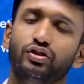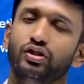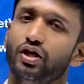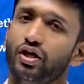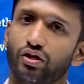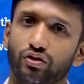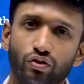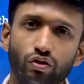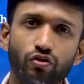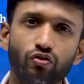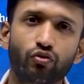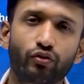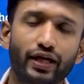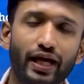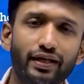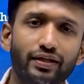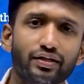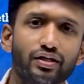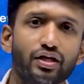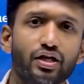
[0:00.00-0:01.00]
So you
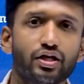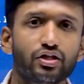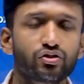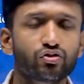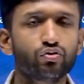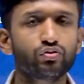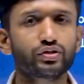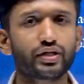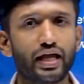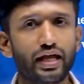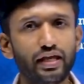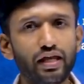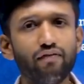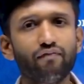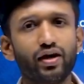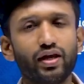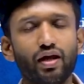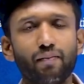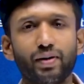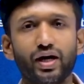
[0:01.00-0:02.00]
can choose any
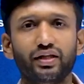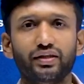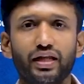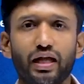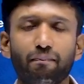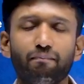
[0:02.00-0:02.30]
one among them,